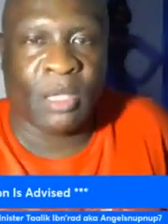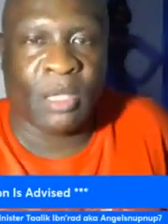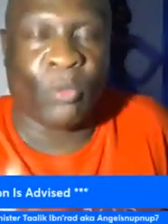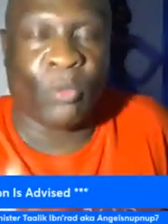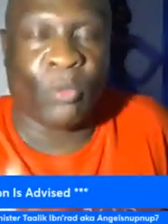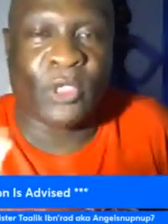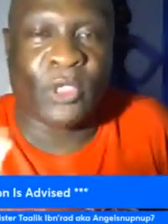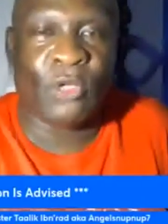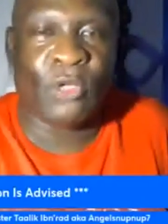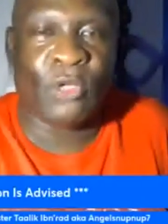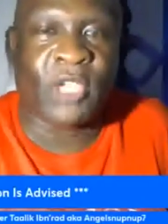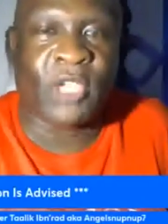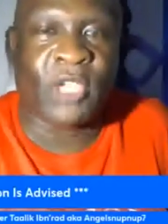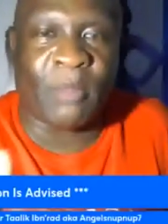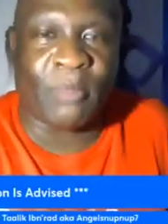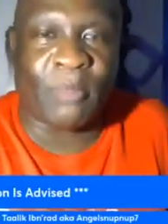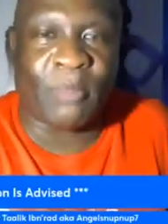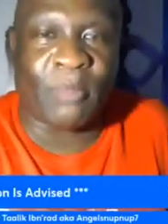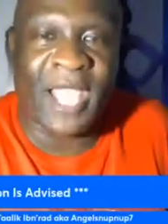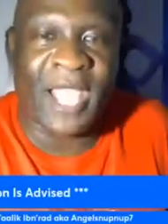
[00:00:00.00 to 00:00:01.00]
When you get
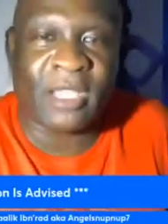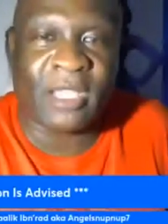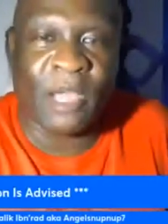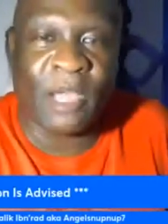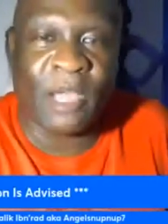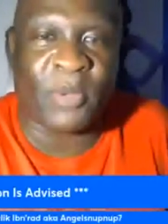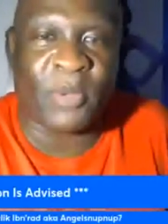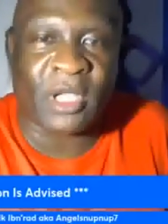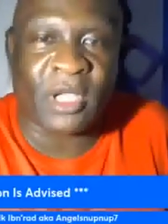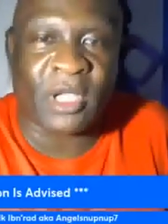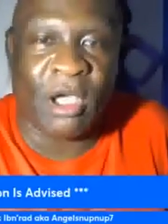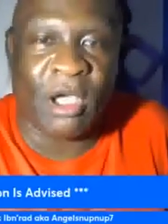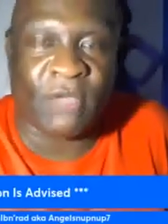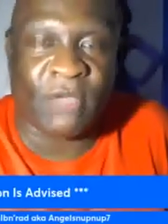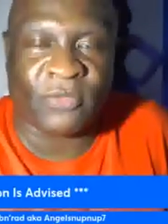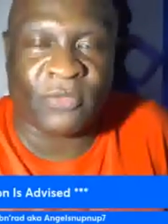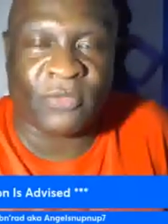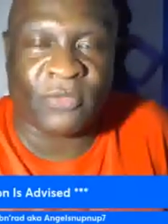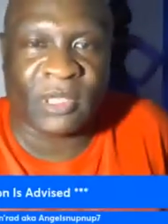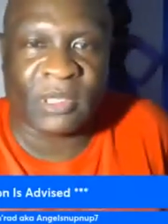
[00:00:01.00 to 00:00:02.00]
a black cup of
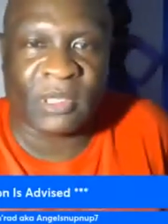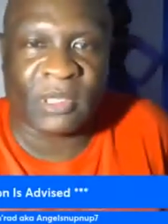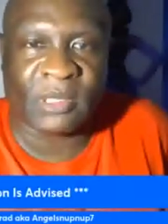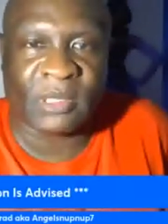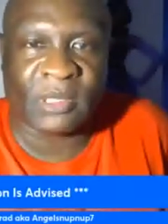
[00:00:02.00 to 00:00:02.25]
coffee